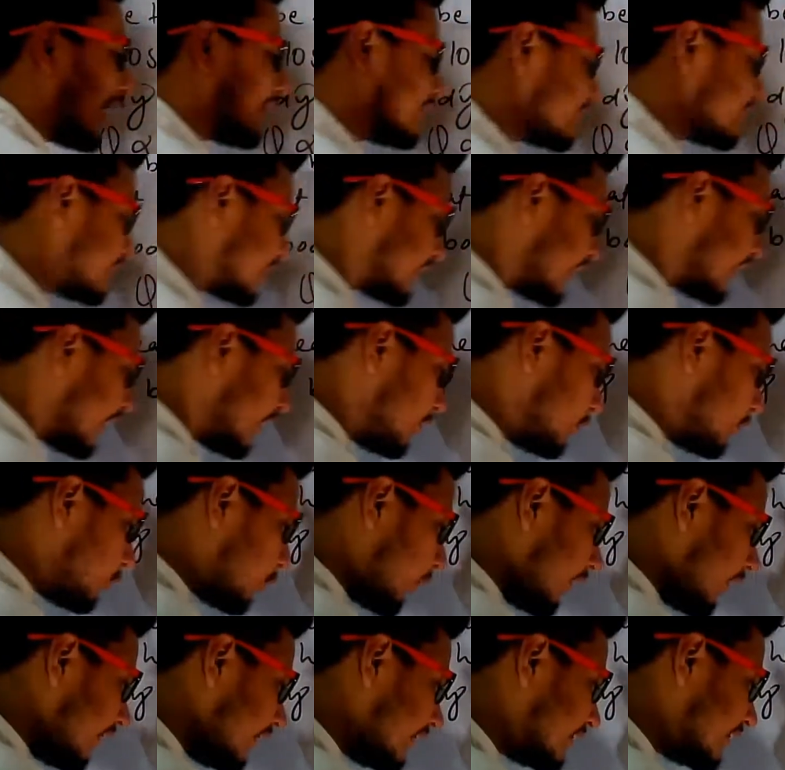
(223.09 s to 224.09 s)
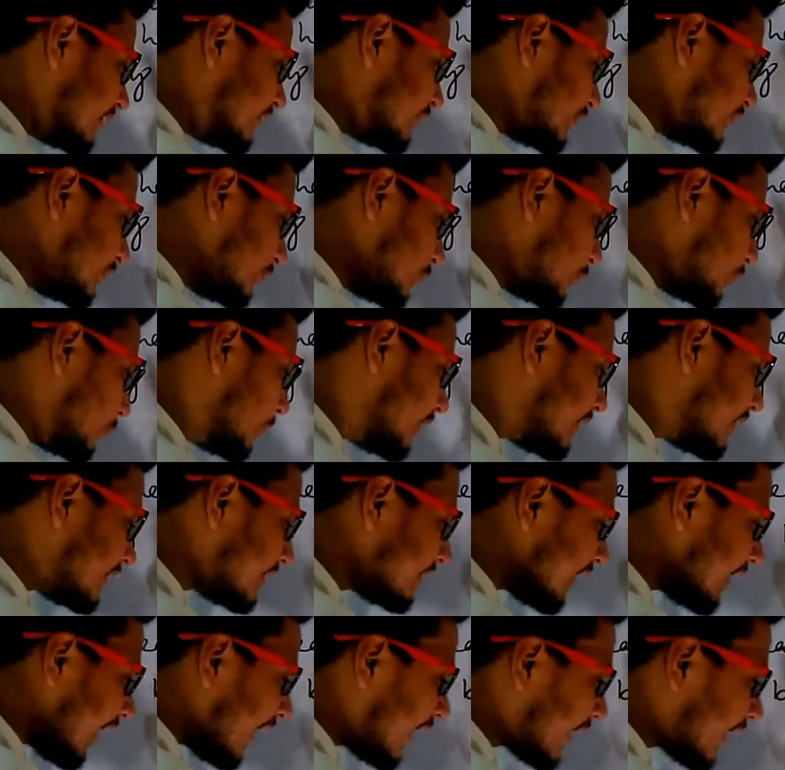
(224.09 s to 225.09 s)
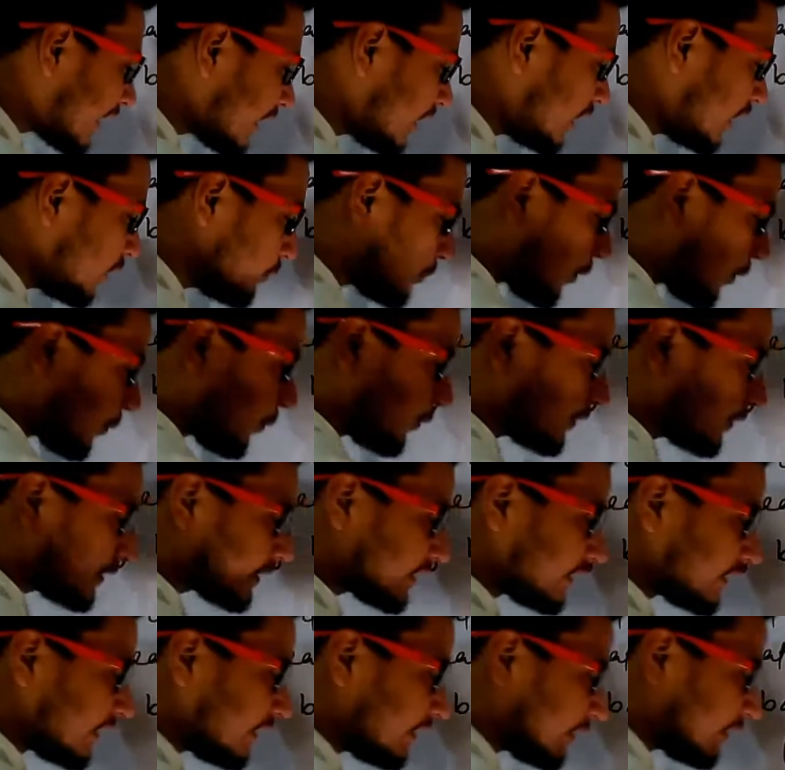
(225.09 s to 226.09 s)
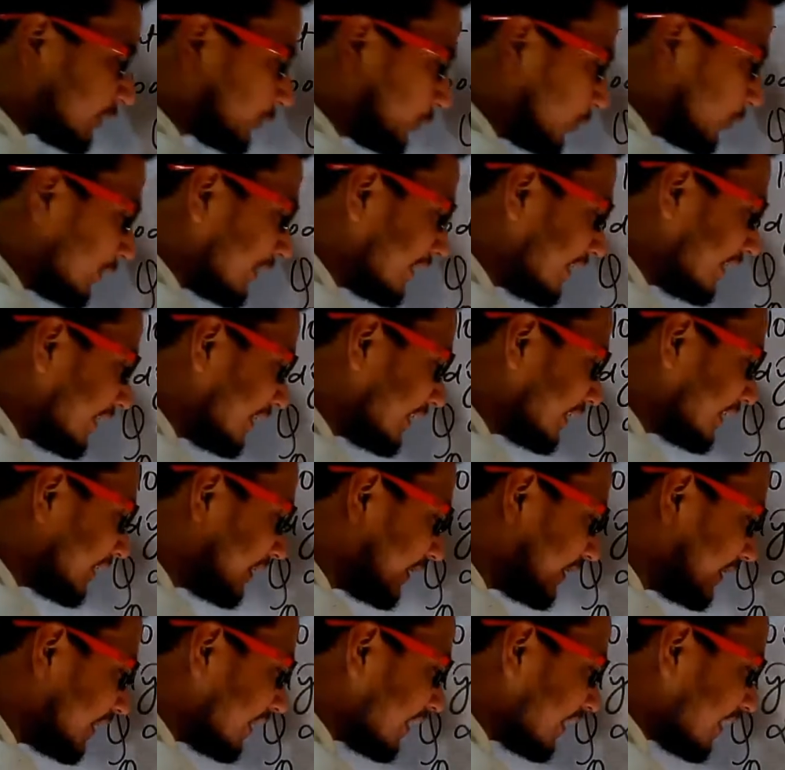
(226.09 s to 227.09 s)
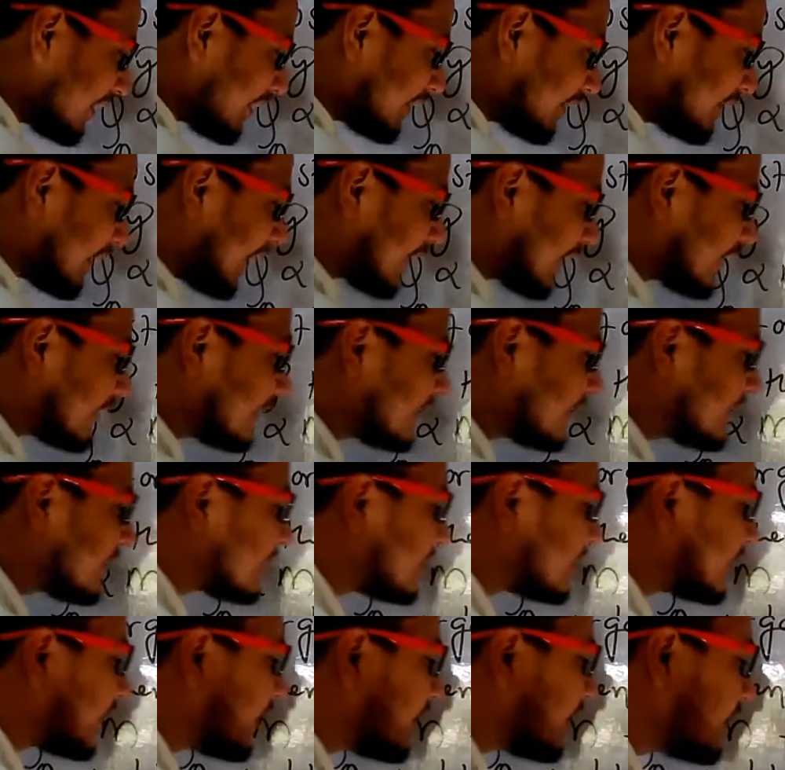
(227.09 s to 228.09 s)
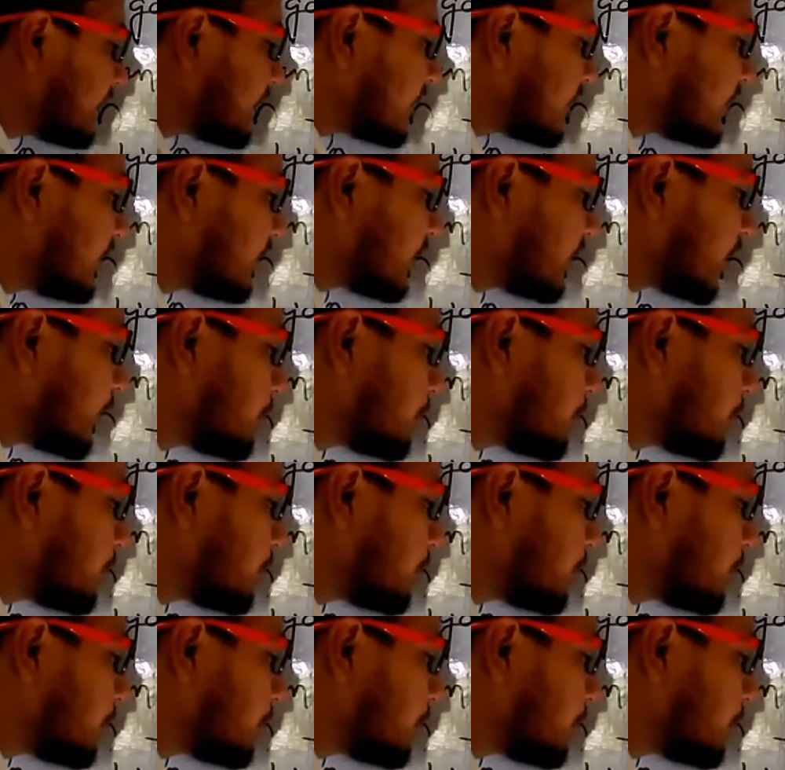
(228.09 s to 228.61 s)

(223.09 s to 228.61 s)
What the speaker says: And second one is Q is directly proportional to dt, that is change in